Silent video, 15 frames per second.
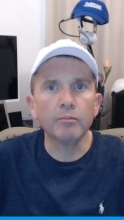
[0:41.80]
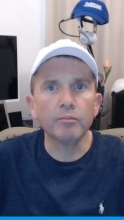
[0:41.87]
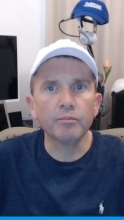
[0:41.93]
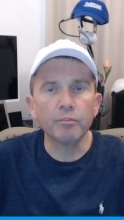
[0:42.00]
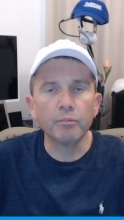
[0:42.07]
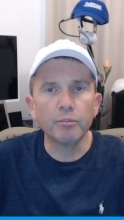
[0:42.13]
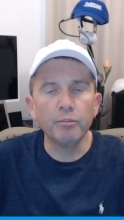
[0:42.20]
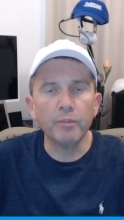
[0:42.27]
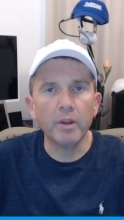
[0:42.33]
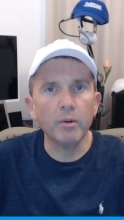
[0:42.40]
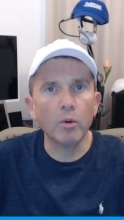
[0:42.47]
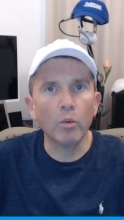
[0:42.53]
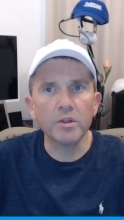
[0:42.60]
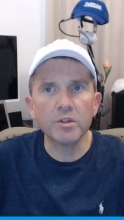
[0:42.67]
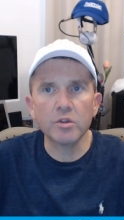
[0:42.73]
maybe
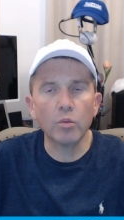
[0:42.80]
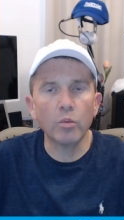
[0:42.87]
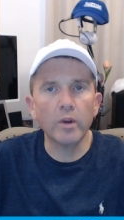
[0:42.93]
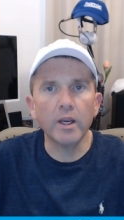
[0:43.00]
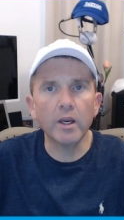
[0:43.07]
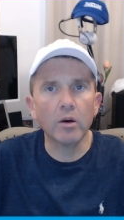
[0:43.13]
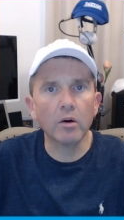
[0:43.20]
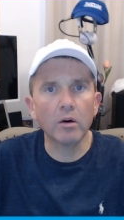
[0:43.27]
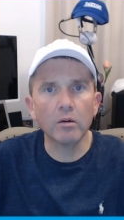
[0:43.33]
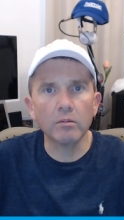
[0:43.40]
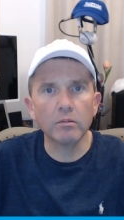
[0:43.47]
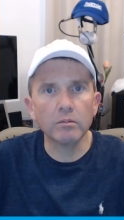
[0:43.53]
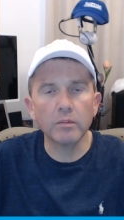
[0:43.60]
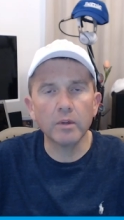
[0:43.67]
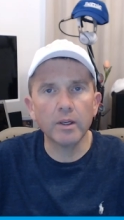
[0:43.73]
once a week, or
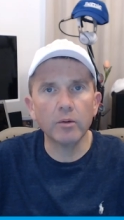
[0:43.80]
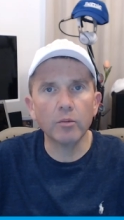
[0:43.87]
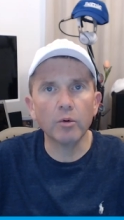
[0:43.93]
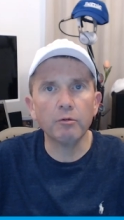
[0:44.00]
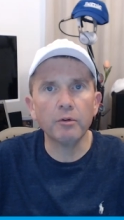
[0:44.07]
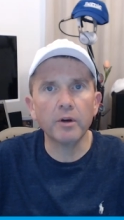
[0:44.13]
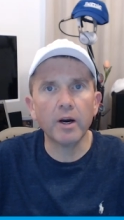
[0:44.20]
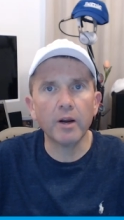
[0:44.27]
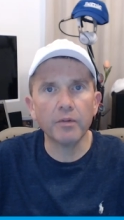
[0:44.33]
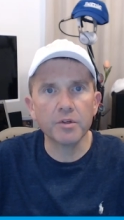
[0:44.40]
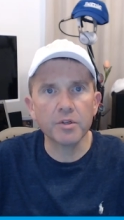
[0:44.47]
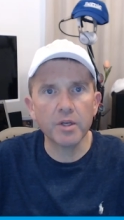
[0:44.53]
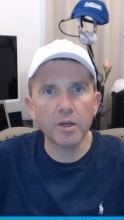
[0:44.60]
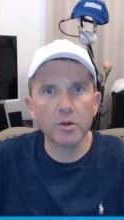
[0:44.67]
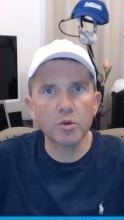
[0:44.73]
we'll figure out the
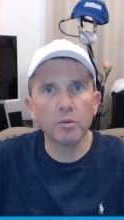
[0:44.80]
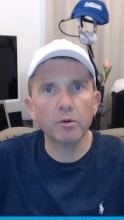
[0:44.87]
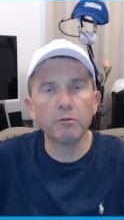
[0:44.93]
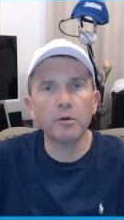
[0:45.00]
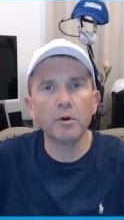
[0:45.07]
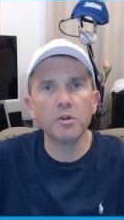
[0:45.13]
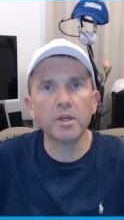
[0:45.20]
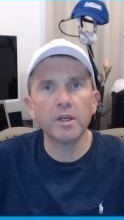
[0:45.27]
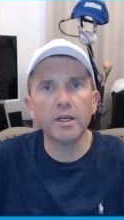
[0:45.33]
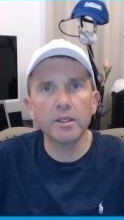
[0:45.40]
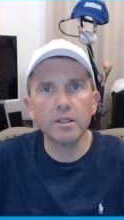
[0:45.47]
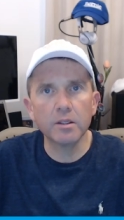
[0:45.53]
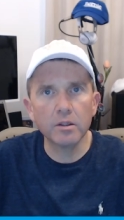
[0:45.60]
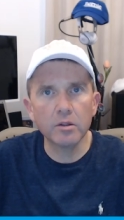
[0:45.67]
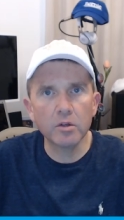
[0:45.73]
schedule. But first, I need to
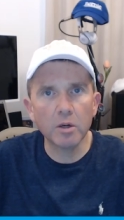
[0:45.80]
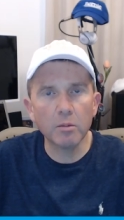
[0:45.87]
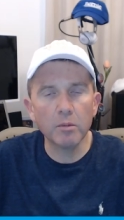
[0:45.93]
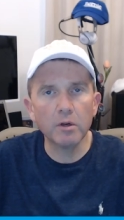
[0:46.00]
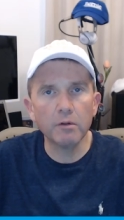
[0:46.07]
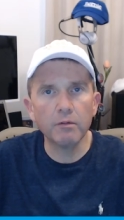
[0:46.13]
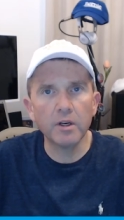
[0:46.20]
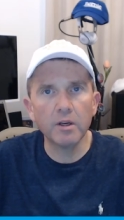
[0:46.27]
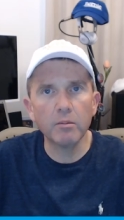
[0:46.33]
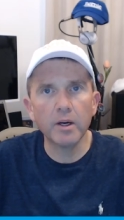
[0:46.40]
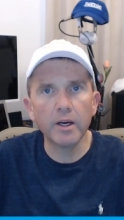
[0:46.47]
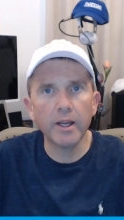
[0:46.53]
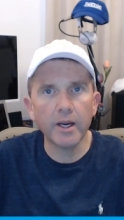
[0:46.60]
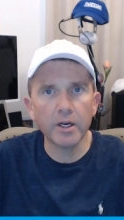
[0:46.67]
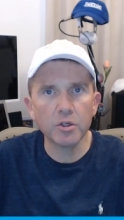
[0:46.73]
determine if anybody
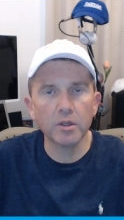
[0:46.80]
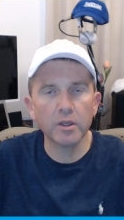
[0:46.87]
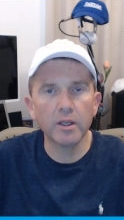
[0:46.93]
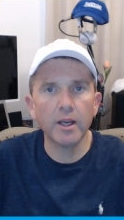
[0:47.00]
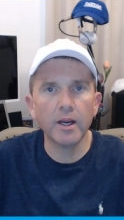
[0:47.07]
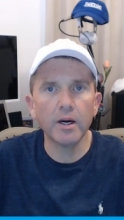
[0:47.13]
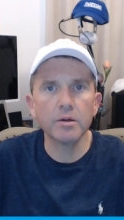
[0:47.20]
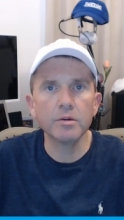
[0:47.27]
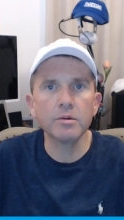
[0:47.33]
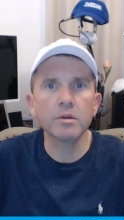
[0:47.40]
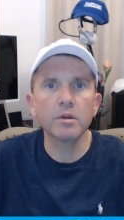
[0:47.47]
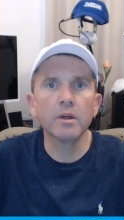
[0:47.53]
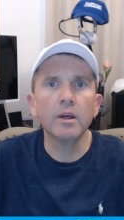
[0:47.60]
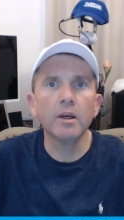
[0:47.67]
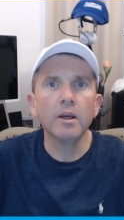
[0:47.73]
actually cares.
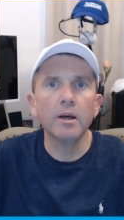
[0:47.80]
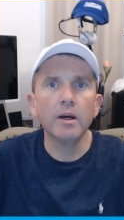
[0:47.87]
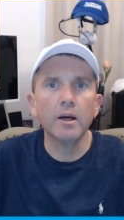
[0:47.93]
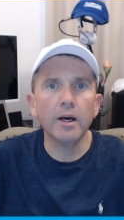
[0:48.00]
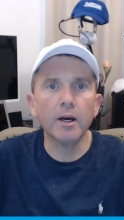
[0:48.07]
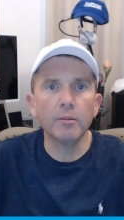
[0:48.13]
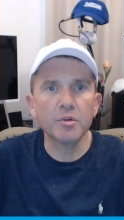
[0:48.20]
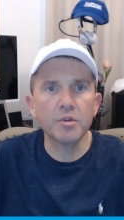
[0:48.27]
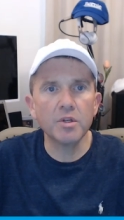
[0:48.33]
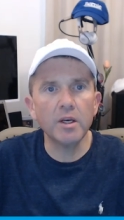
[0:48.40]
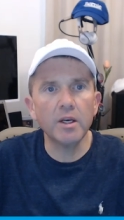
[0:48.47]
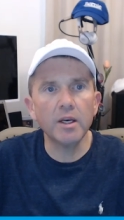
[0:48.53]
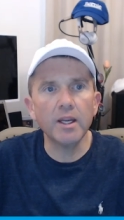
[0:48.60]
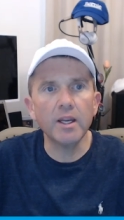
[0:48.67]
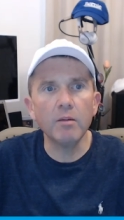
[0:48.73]
Send an
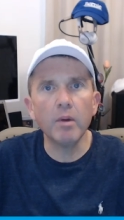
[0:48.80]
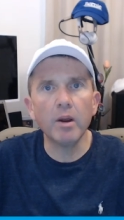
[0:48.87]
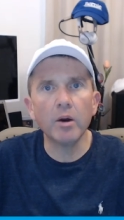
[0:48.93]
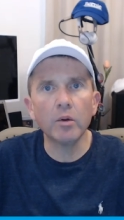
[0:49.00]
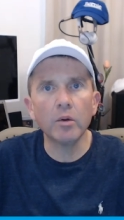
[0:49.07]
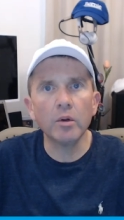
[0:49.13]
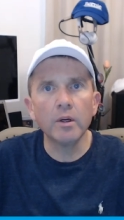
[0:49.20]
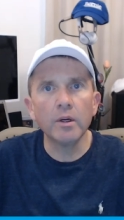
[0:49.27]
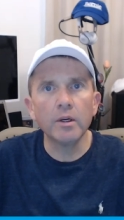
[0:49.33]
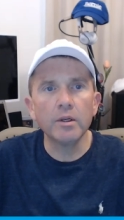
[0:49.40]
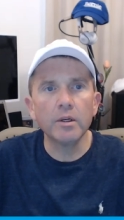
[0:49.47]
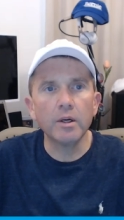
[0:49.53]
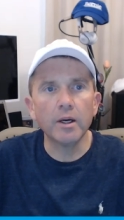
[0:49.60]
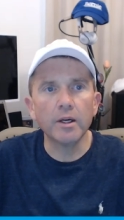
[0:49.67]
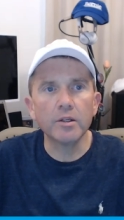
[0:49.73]
email
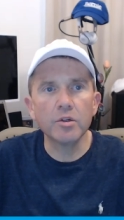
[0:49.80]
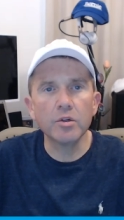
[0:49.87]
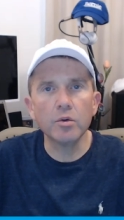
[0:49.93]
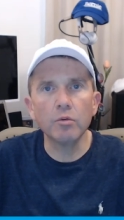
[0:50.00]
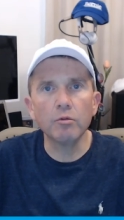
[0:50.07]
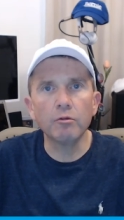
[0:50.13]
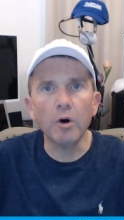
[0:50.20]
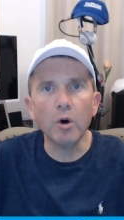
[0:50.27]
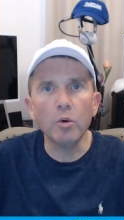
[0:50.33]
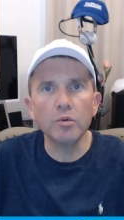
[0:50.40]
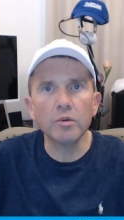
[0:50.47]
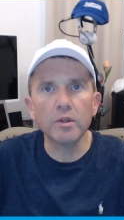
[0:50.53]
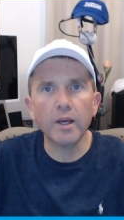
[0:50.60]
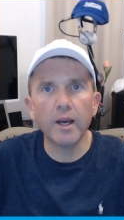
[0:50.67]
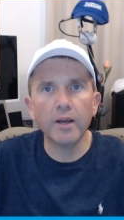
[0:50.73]
to
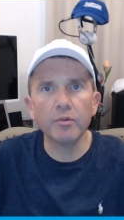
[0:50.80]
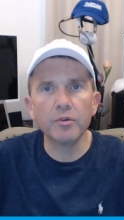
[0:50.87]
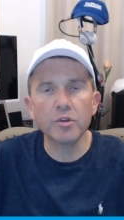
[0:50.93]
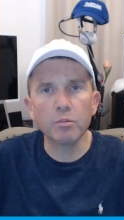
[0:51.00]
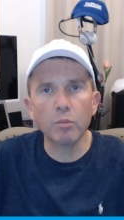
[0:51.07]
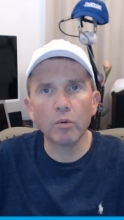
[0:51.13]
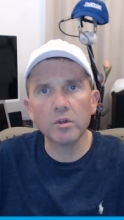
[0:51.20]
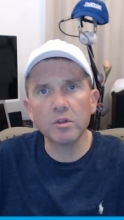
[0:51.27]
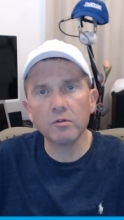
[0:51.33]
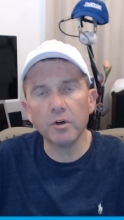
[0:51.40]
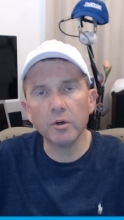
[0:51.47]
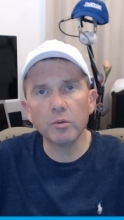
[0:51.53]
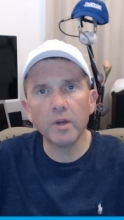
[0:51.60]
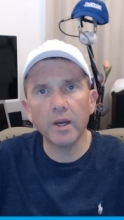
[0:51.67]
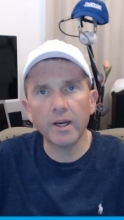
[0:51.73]

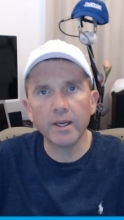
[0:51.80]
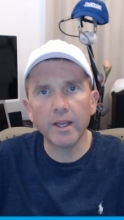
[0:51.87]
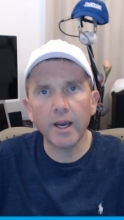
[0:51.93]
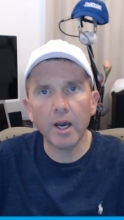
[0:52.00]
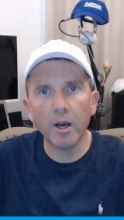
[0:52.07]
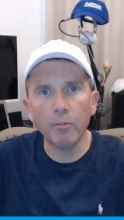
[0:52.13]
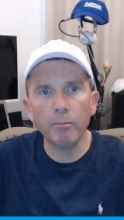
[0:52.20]
vote@thesportsvote.com.